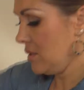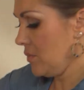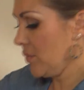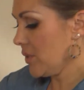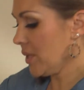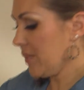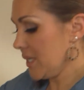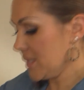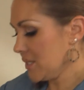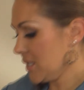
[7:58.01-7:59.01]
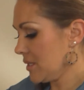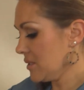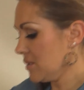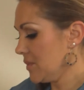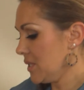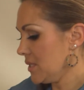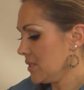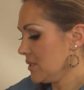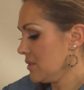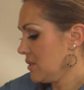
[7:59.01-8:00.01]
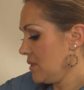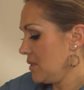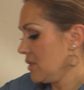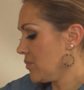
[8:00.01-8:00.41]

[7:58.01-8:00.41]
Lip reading: We'll come back and check on the meat in